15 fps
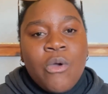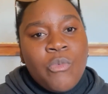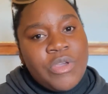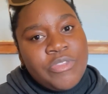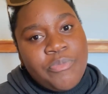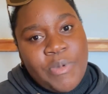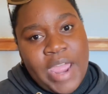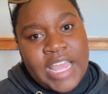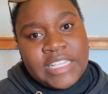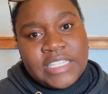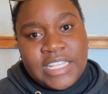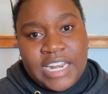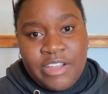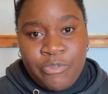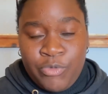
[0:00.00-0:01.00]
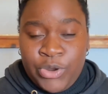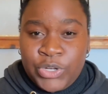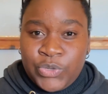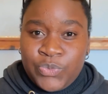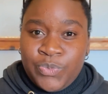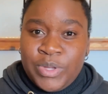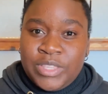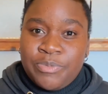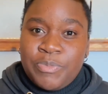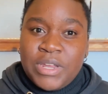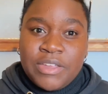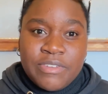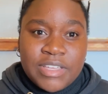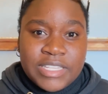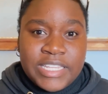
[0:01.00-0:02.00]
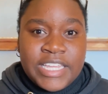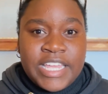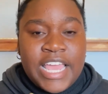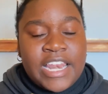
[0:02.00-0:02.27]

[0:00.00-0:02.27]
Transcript: with brands that I've worked with previously